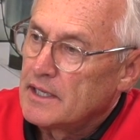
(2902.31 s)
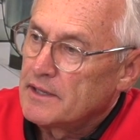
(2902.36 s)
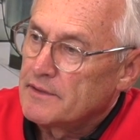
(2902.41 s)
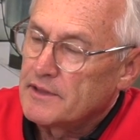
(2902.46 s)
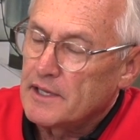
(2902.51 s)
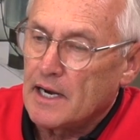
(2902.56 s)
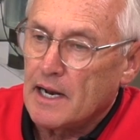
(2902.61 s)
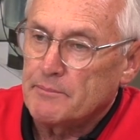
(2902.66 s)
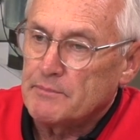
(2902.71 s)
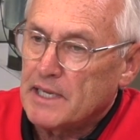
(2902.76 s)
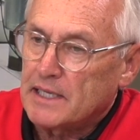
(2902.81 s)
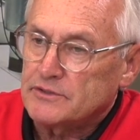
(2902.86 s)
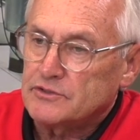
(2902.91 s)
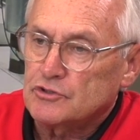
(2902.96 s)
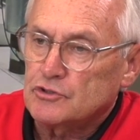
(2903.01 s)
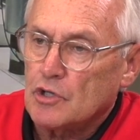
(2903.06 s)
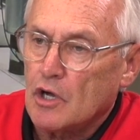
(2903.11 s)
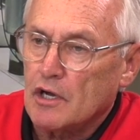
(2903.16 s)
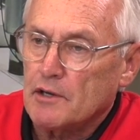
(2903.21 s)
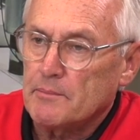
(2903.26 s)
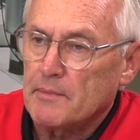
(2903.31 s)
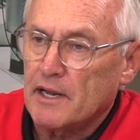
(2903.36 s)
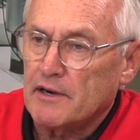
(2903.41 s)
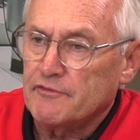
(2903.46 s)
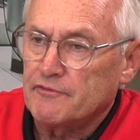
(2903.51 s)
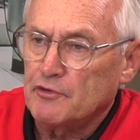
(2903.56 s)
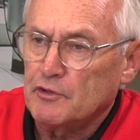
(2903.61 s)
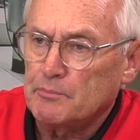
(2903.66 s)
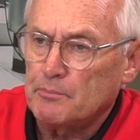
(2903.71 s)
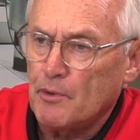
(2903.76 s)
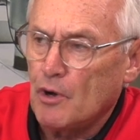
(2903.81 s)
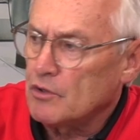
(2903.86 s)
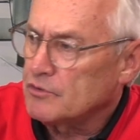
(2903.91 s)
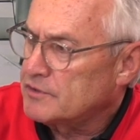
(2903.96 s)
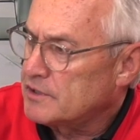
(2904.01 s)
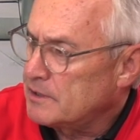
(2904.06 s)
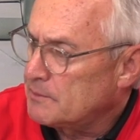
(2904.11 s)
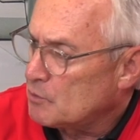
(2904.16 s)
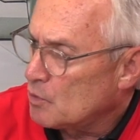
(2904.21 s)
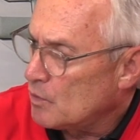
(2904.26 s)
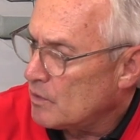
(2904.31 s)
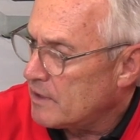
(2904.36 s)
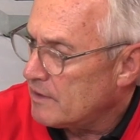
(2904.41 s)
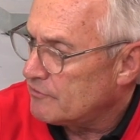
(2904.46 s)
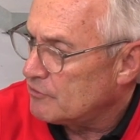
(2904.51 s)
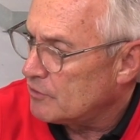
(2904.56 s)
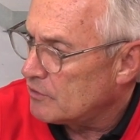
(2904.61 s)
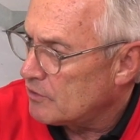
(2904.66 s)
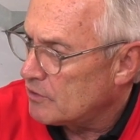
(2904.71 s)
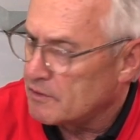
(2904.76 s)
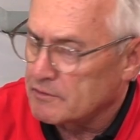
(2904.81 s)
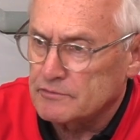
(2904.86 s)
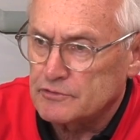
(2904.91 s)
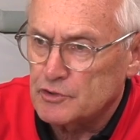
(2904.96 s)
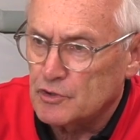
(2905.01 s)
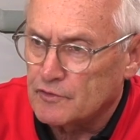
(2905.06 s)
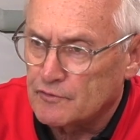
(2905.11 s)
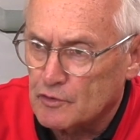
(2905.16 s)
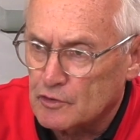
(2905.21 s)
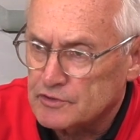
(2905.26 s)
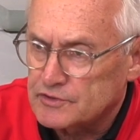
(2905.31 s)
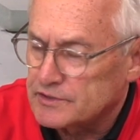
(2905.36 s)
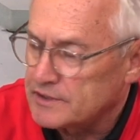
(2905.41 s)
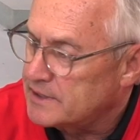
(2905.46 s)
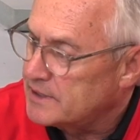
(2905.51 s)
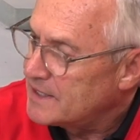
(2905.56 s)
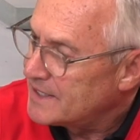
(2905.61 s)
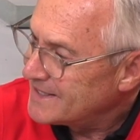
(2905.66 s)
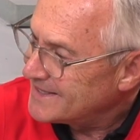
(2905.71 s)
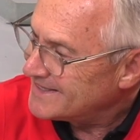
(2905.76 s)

that I'm not just talking about a football team or whatever, or a university.